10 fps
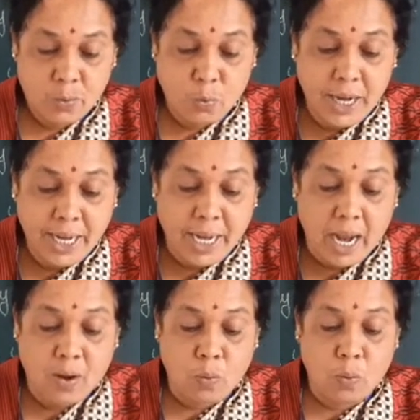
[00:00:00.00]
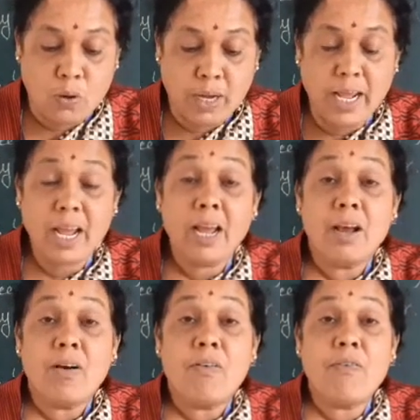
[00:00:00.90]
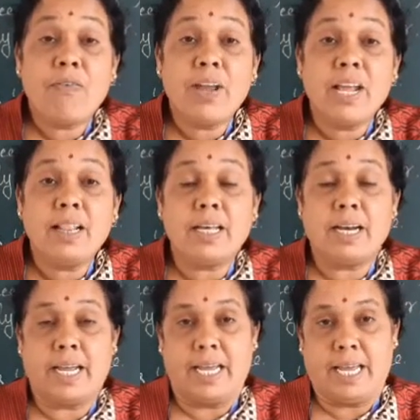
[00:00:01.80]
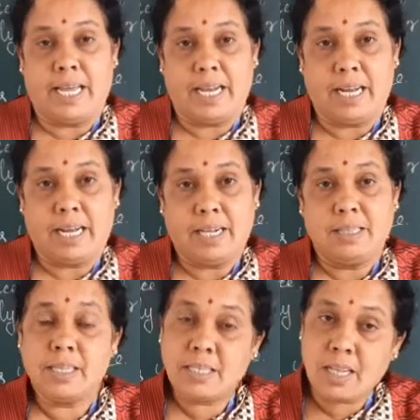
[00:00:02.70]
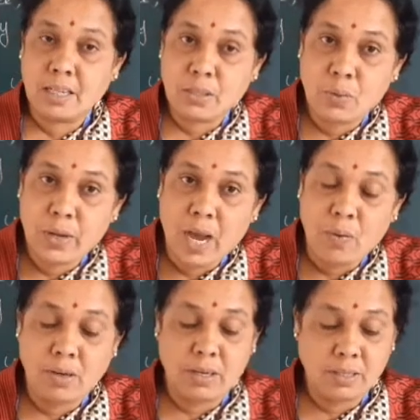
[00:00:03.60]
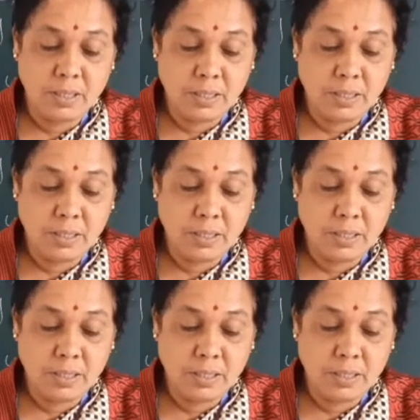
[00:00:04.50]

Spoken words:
We can only feel the air. This also we have learned.